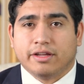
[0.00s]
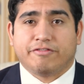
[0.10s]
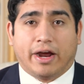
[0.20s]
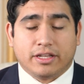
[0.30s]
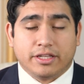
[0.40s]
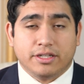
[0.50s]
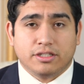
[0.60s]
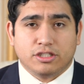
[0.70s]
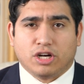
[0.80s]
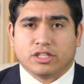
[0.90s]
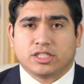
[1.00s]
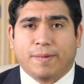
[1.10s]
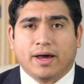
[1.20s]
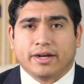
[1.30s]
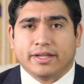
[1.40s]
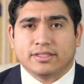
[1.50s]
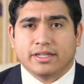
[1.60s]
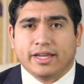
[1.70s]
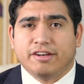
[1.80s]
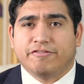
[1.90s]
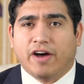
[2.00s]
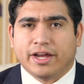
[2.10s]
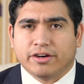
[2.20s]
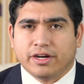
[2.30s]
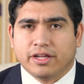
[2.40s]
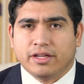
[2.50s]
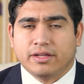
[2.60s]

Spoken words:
Finally, John spotted it and fired.